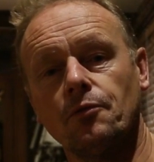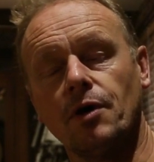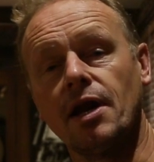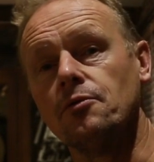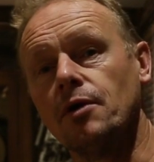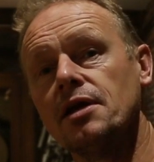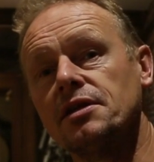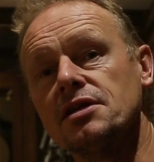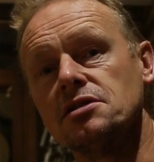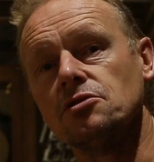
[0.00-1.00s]
When I
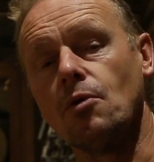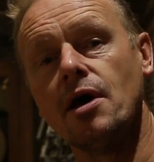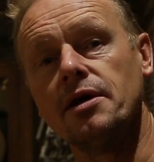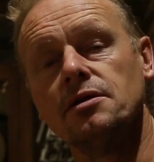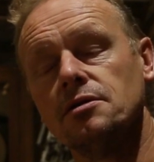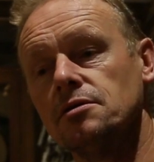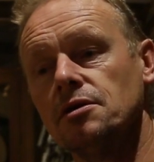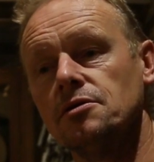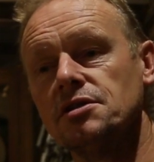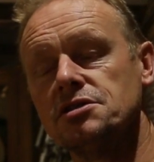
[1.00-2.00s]
tasted the wine,
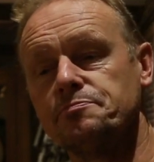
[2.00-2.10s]
this